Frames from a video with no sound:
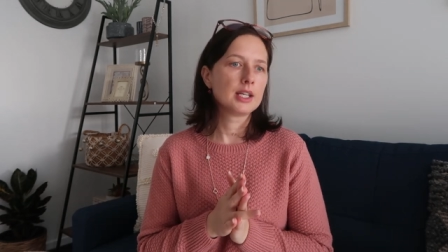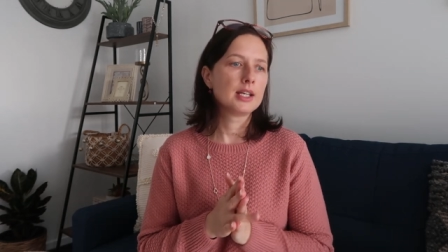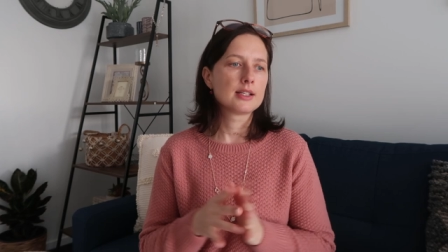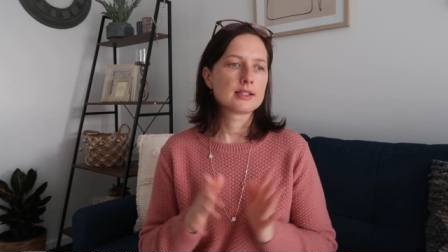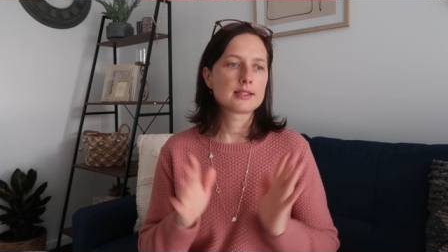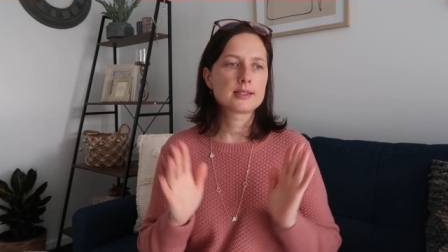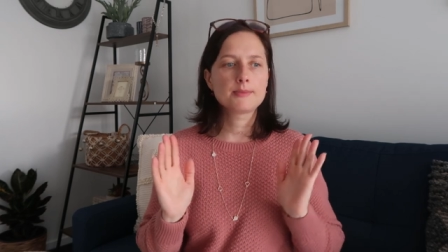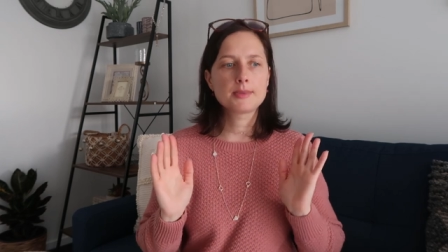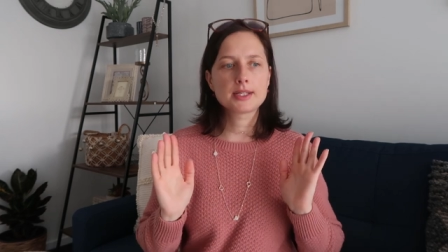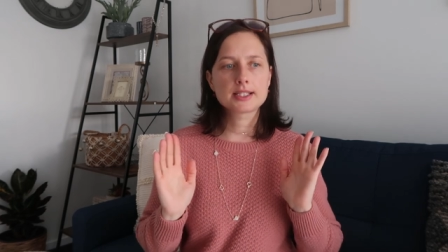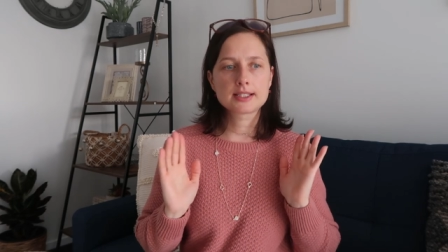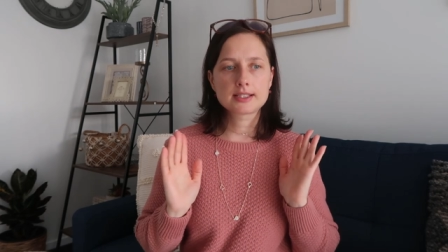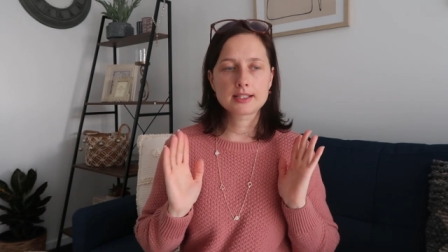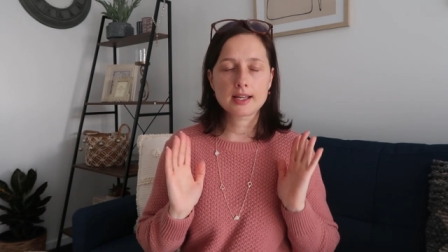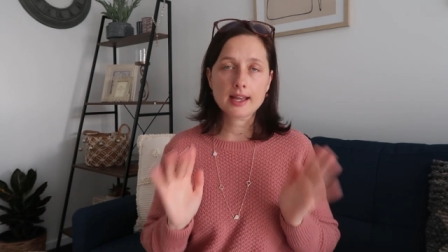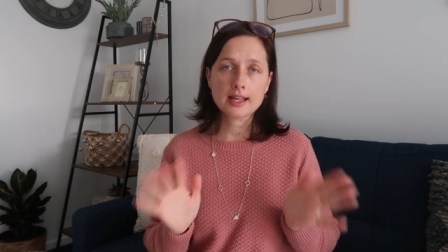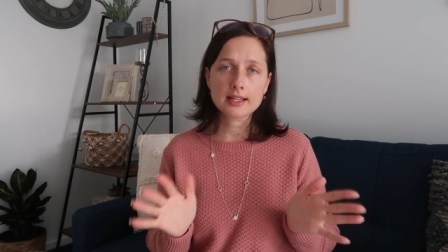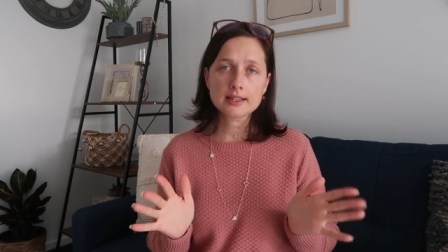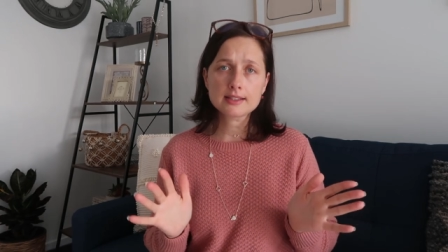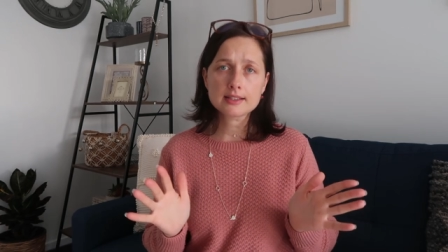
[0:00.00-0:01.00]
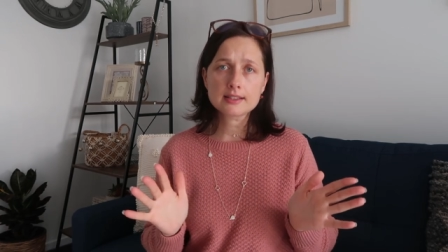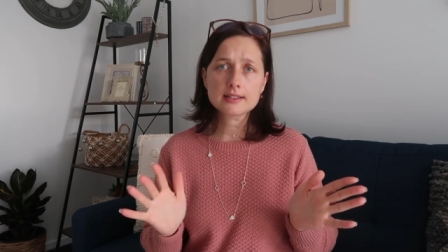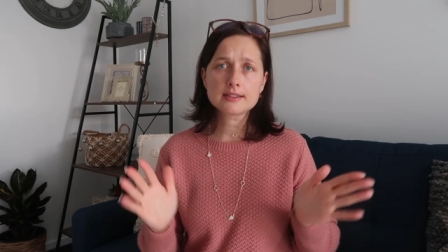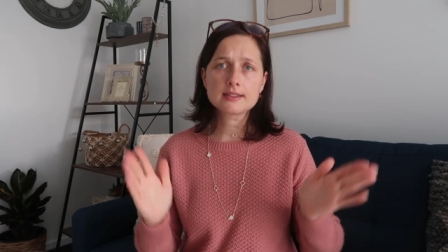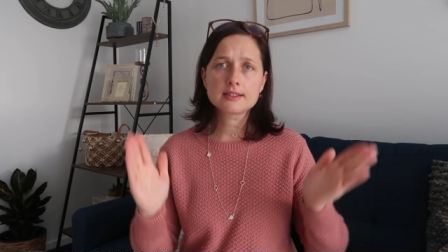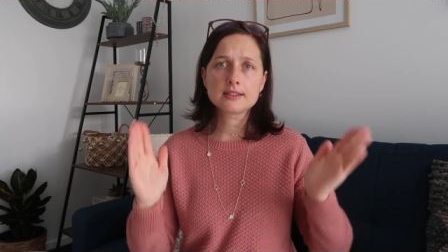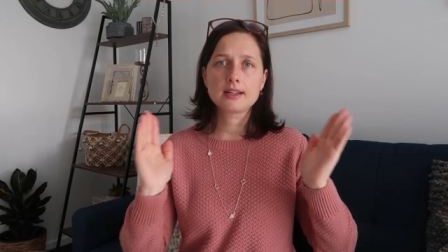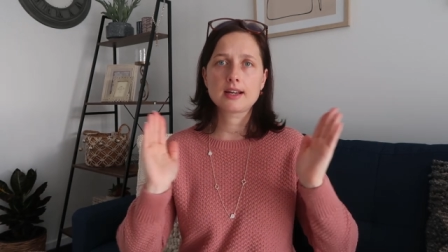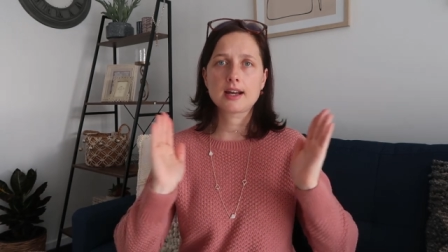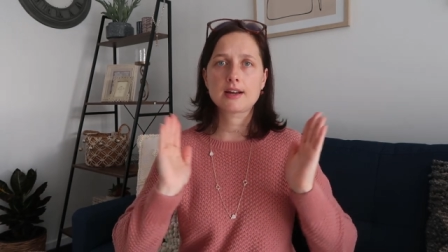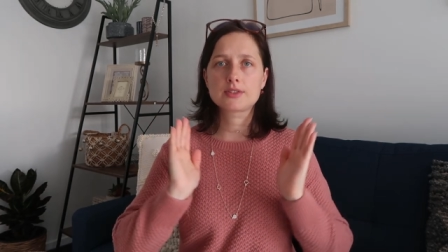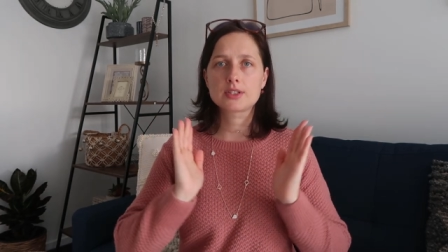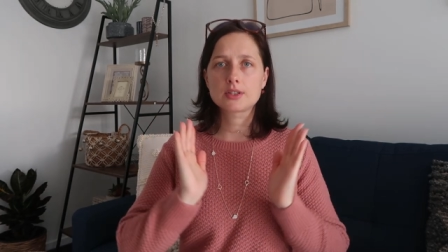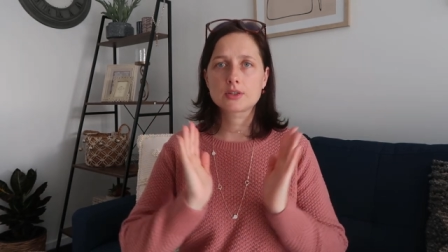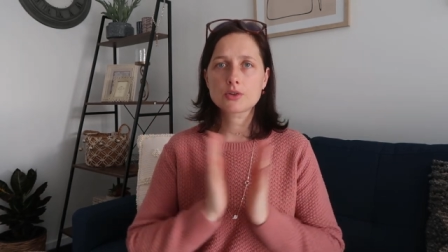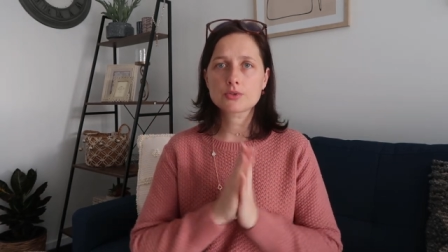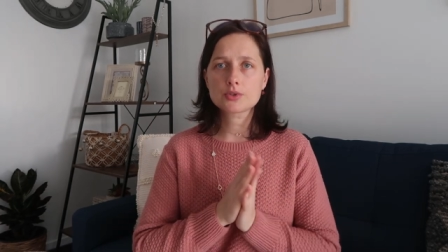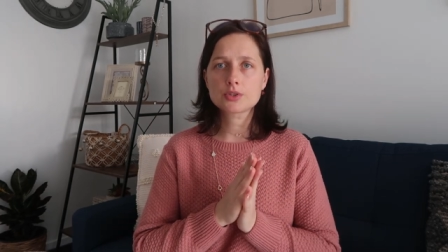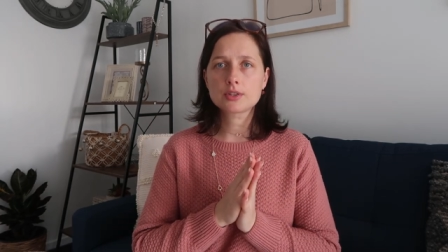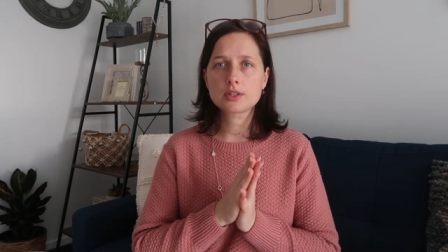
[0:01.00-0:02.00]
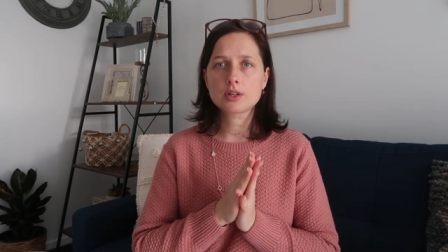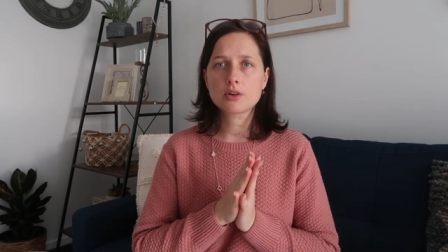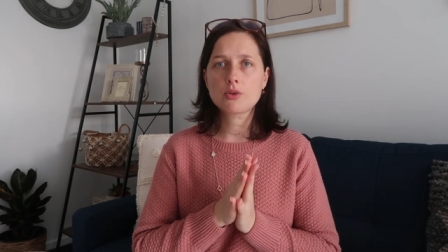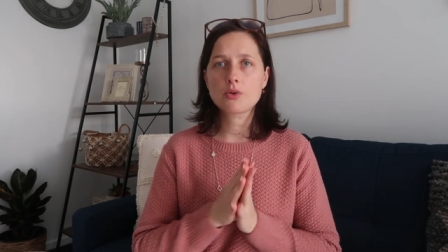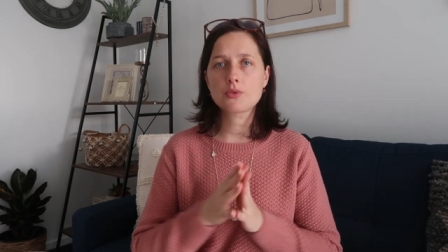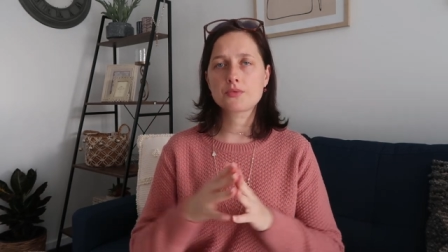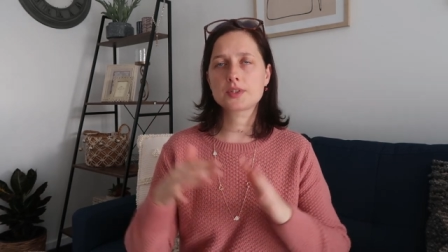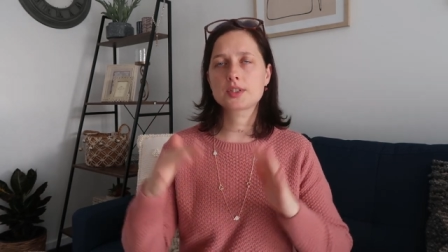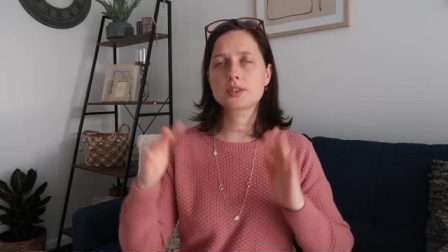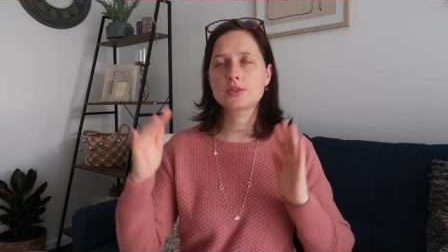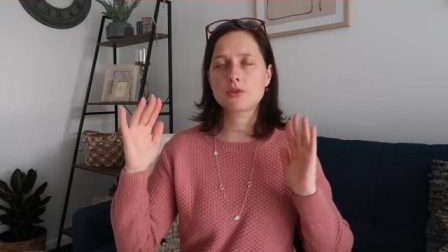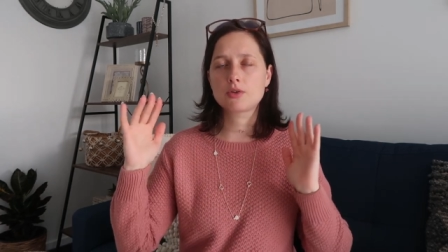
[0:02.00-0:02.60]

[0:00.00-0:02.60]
Semester ended, you have to go to the office